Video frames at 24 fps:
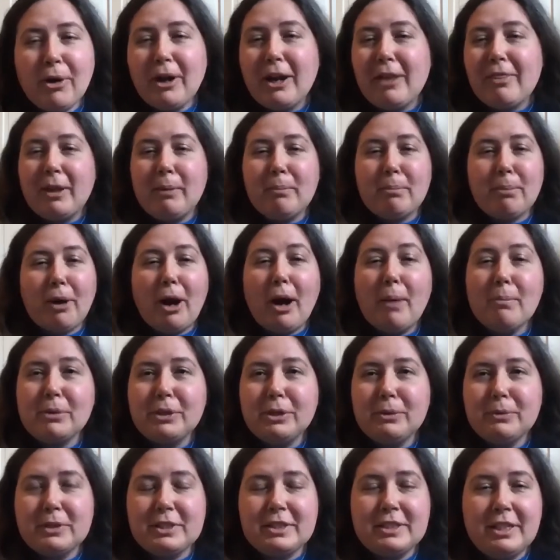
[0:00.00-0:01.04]
It then promptly
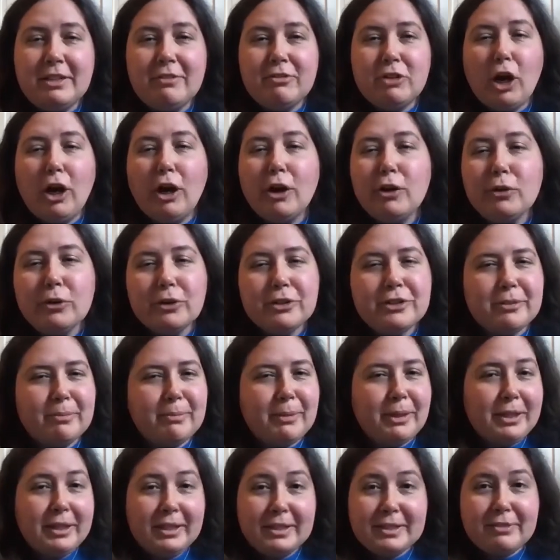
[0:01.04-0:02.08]
received hundreds of
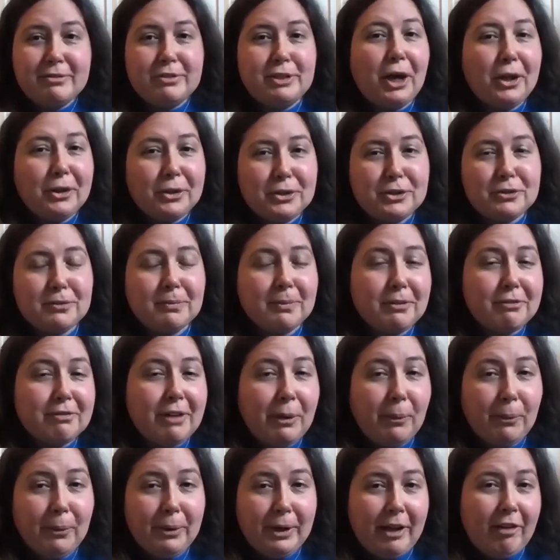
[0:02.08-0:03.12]
millions of dollars from the
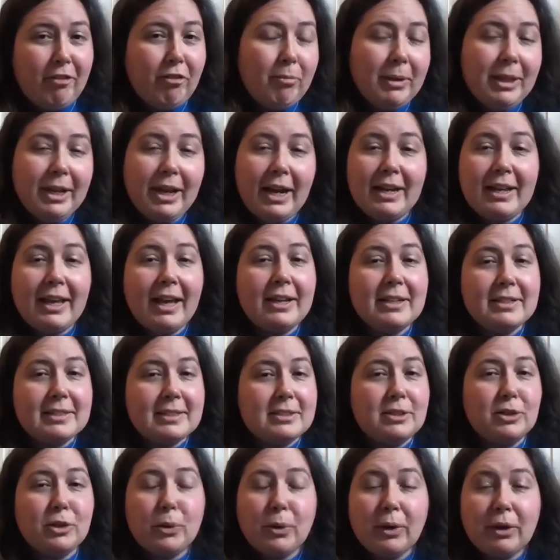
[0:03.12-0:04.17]
federal government, and yet it's
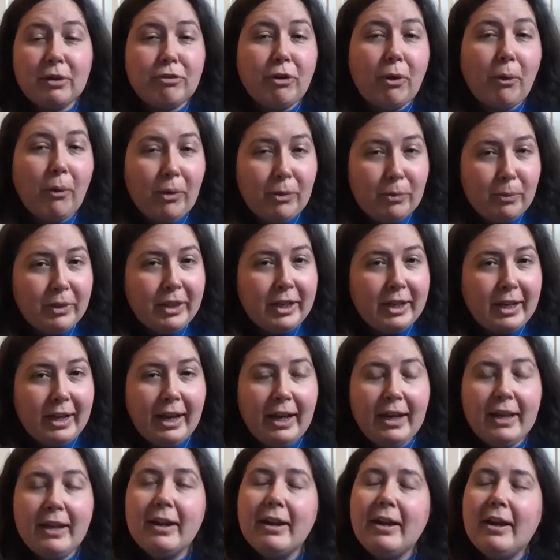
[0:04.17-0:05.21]
still going forward with a cut.